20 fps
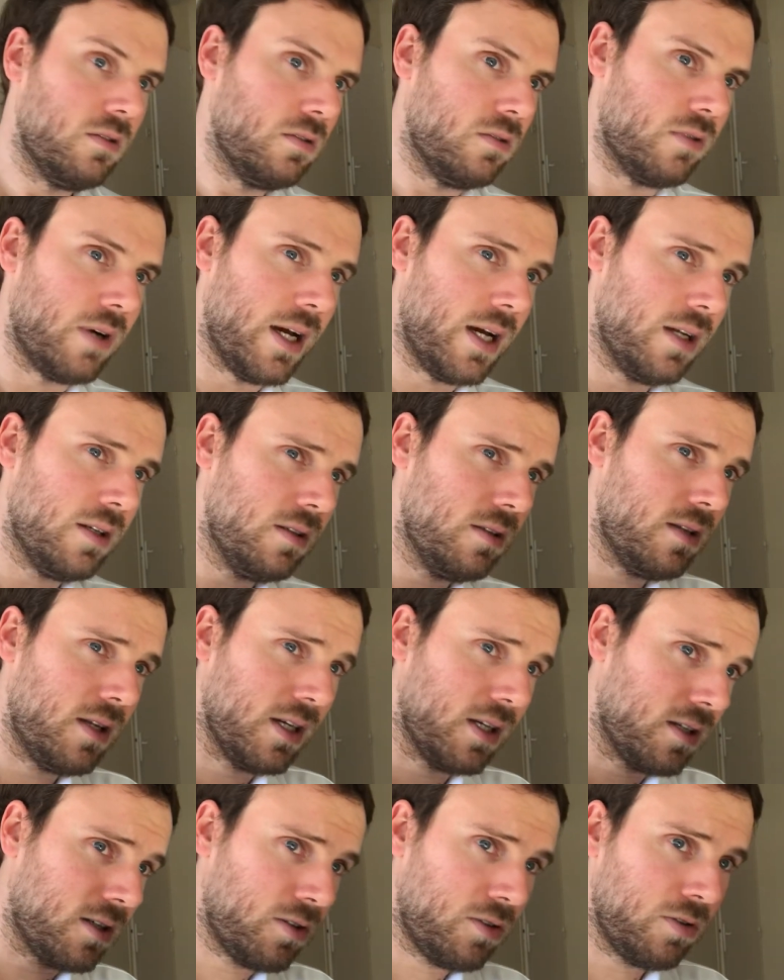Ren,
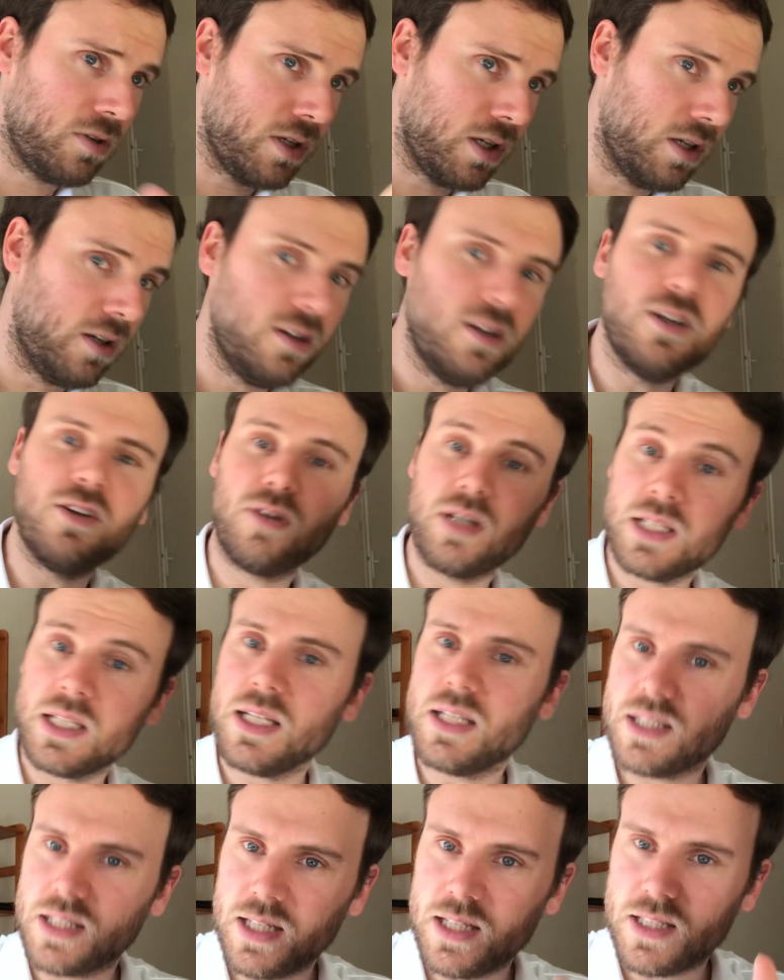like, are you here? You know, it's
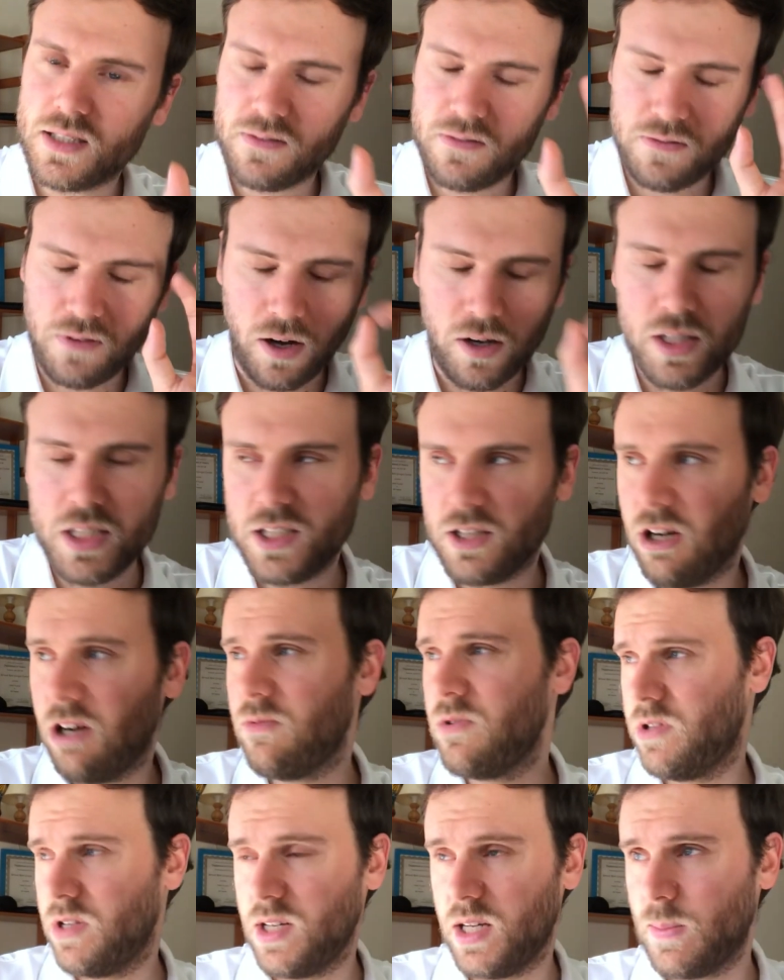it's it's a very
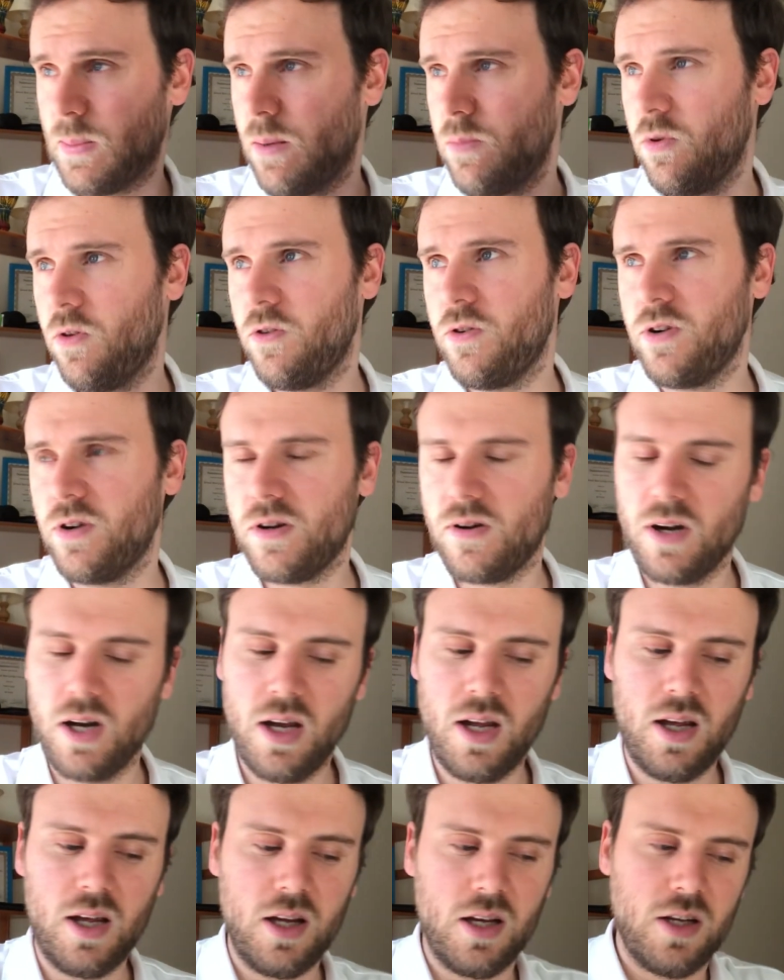common thing, and my brother,
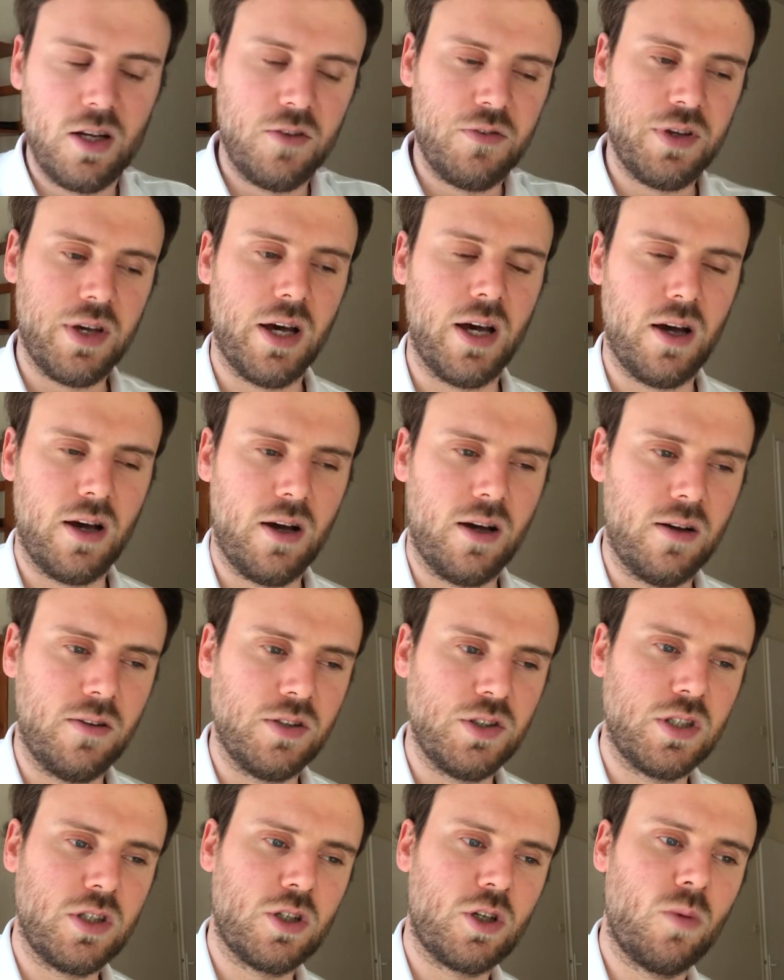uh,
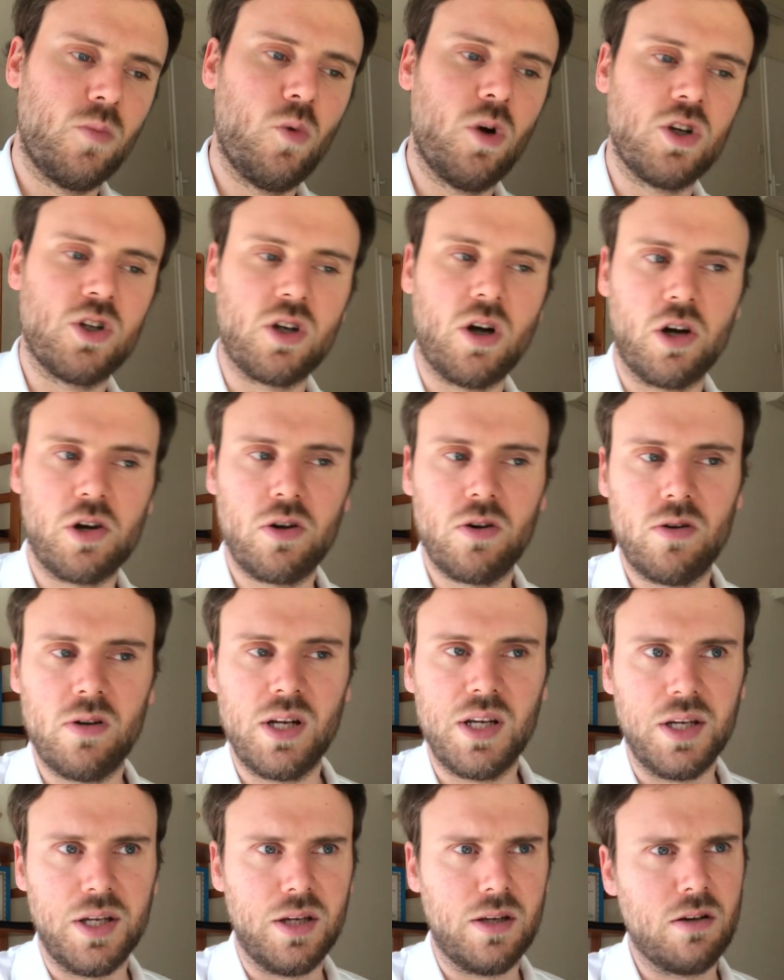somewhat
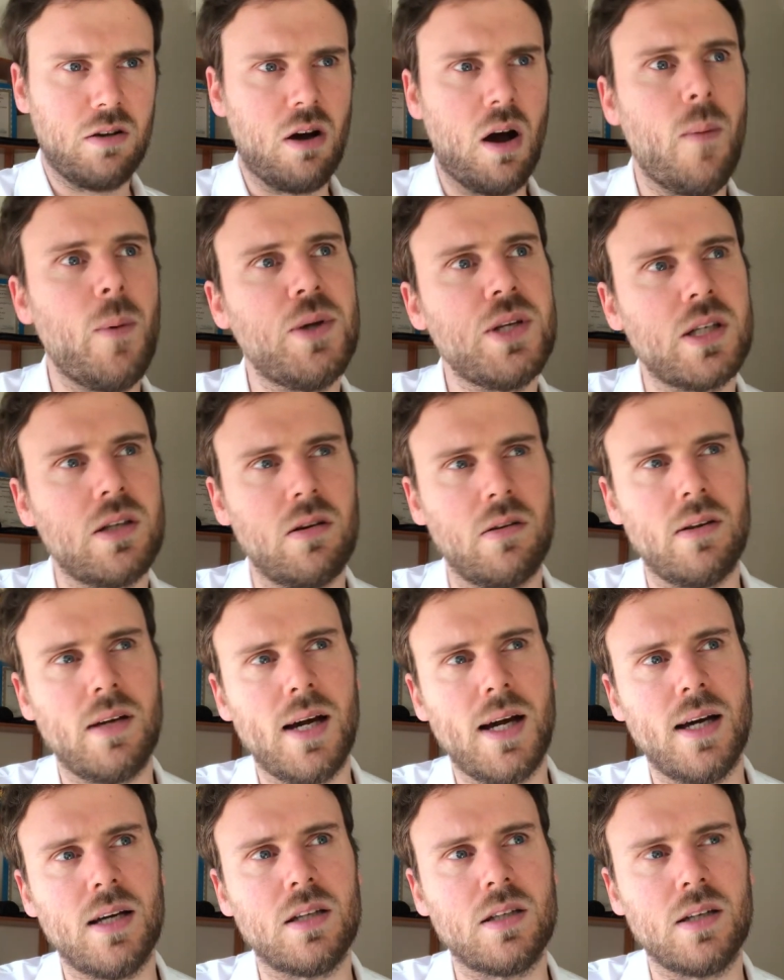jocularly, commented on
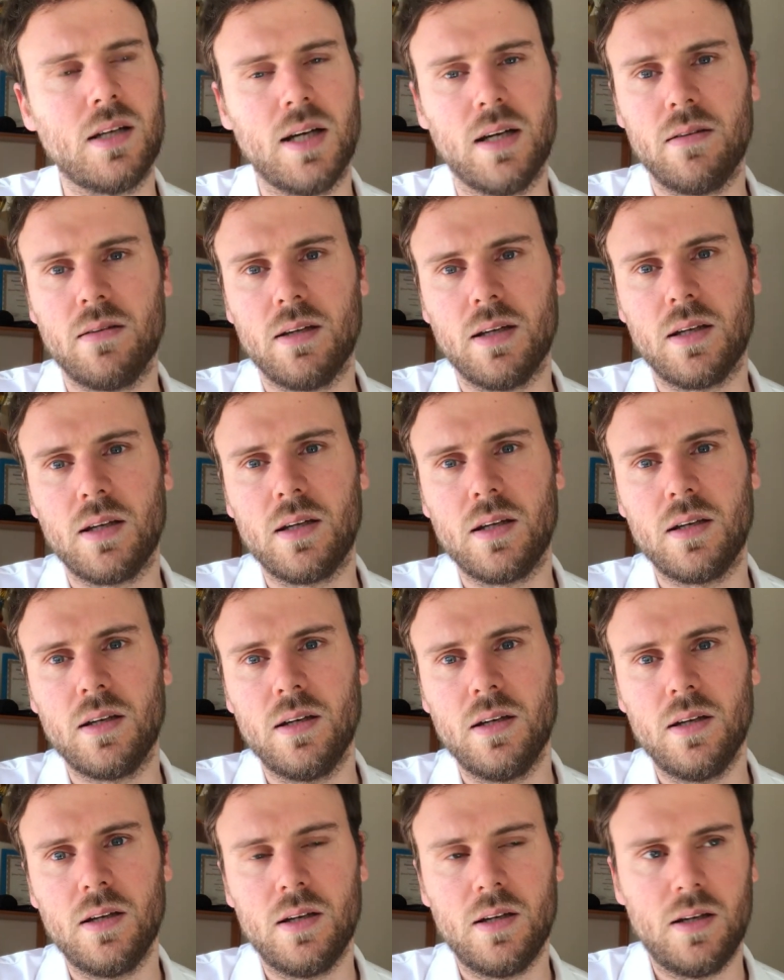that. I think,
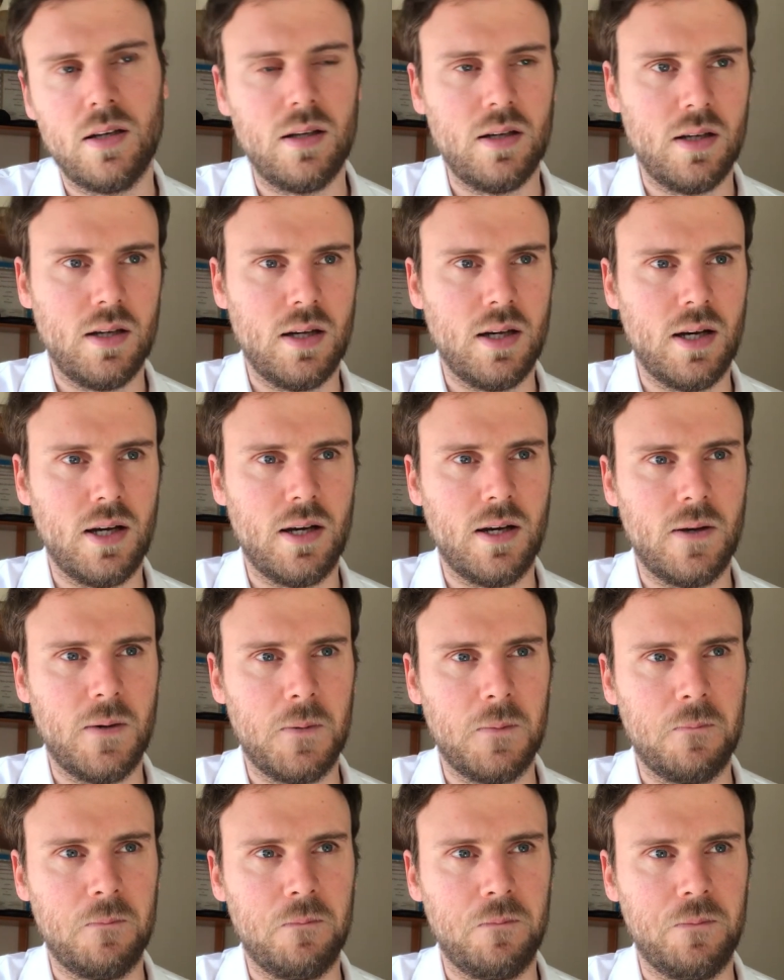
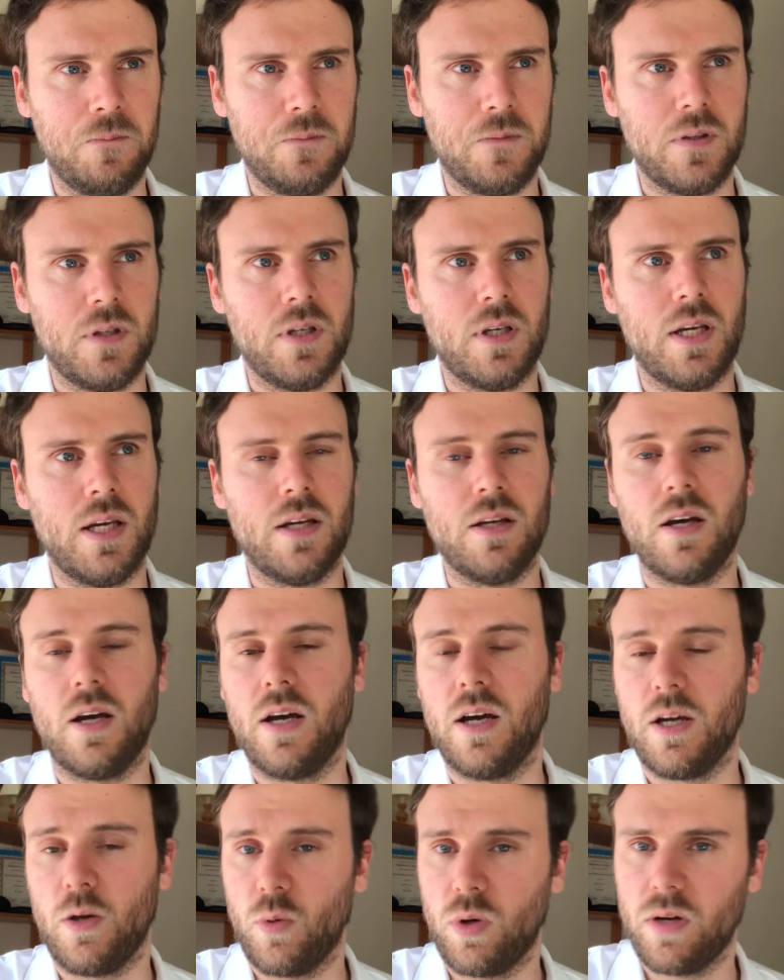um, in
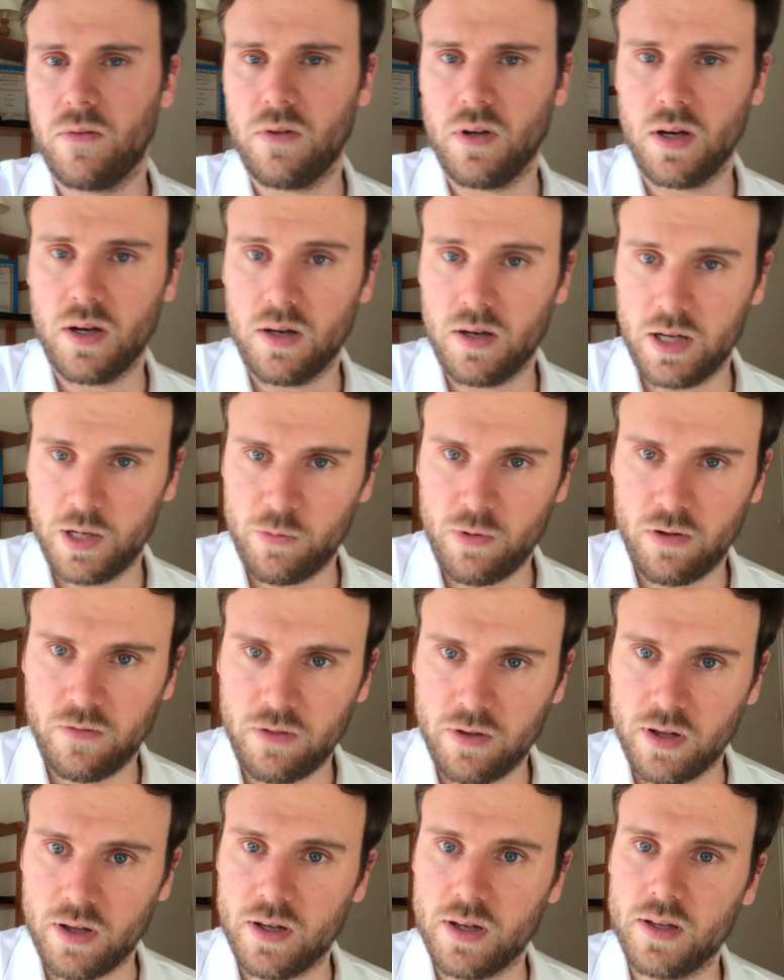a, in one of the in one of
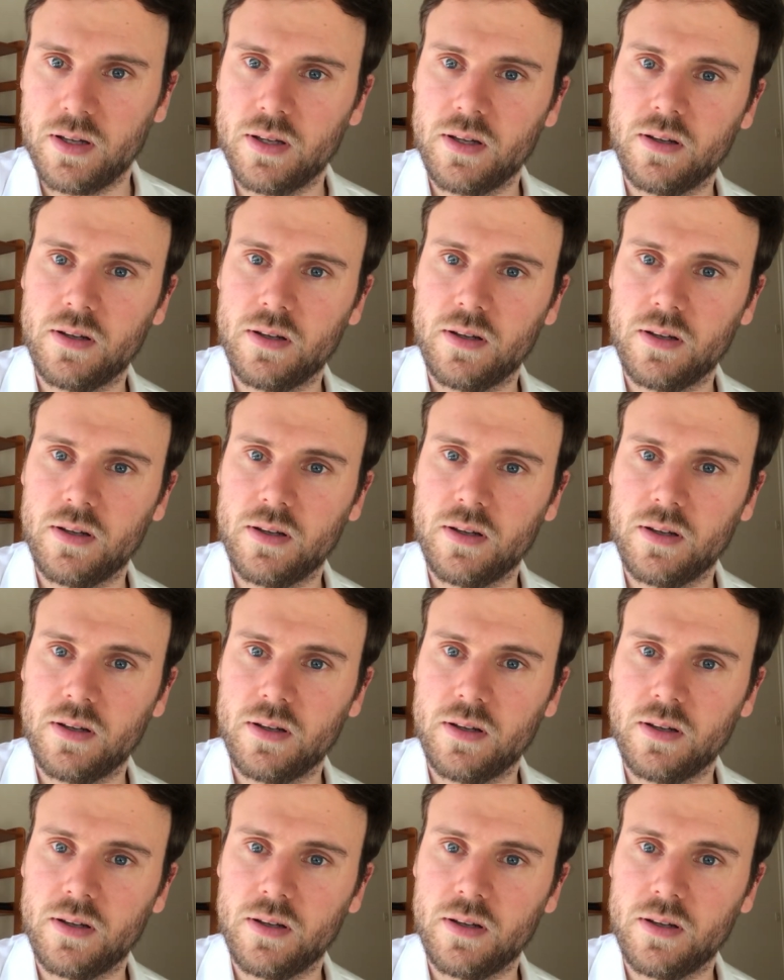the